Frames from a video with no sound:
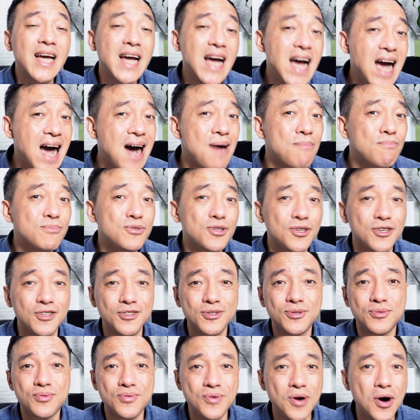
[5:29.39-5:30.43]
app to
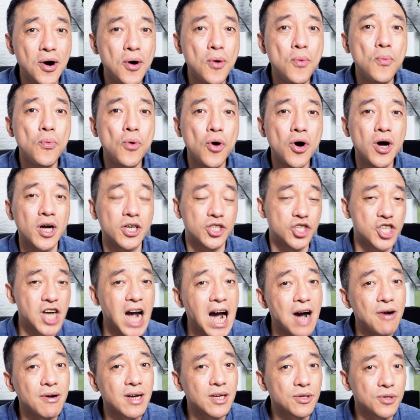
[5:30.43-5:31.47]
control what a
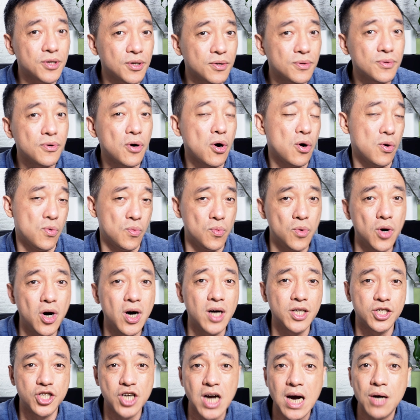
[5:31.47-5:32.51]
child could do or what
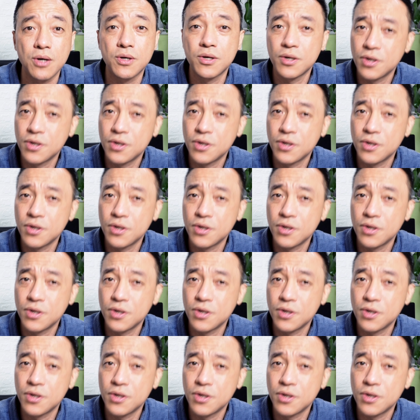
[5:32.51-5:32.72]
a child